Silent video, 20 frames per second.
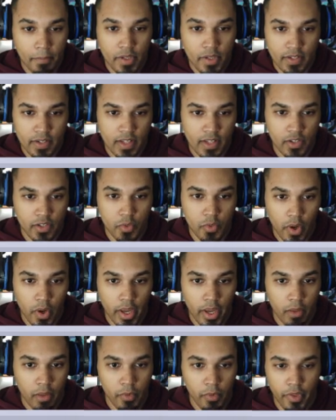because they swung
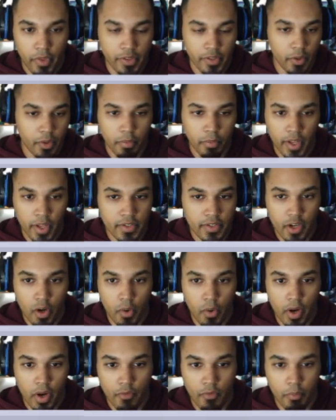in with like their Plessia or
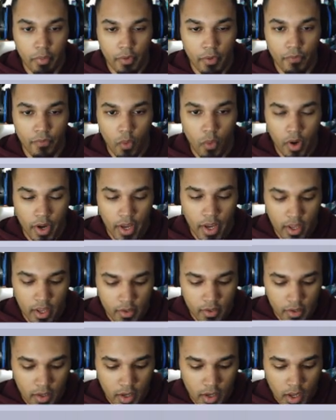whatever
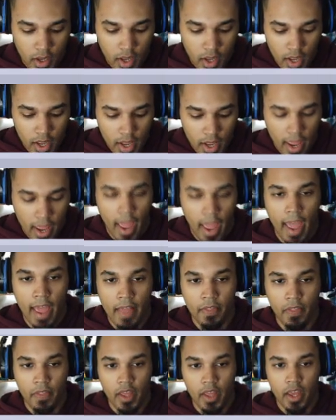beforehand.
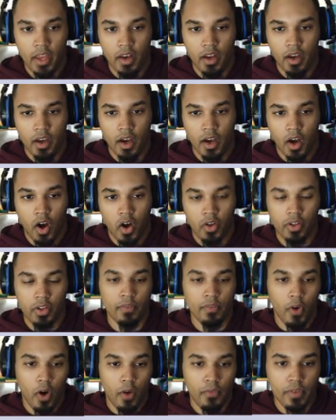And then I'll
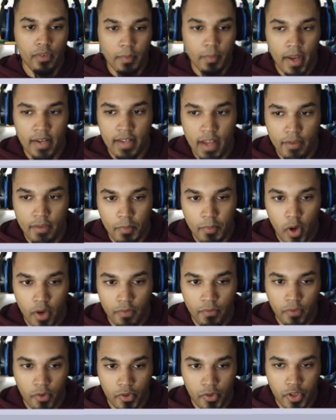evolve into my
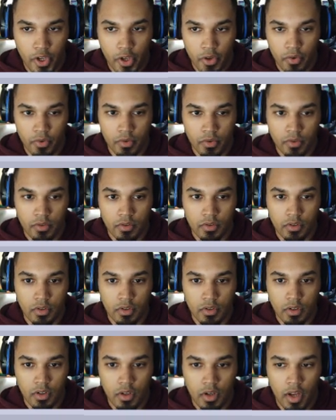Devimon for 2.
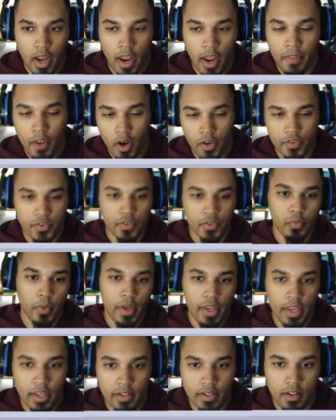And then I'll
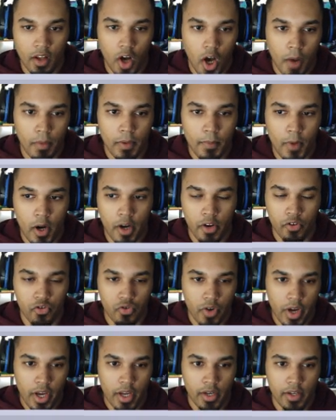swing into the Omnimon and
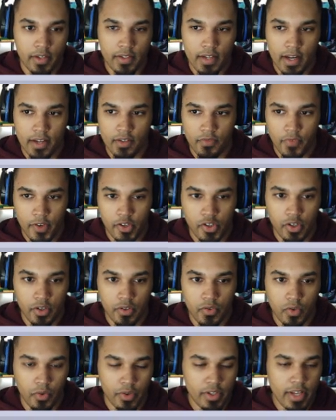trade because it has
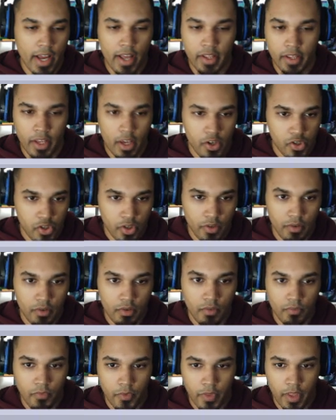Vengeance or Retaliation
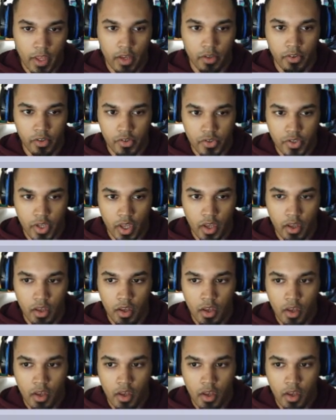for the English set.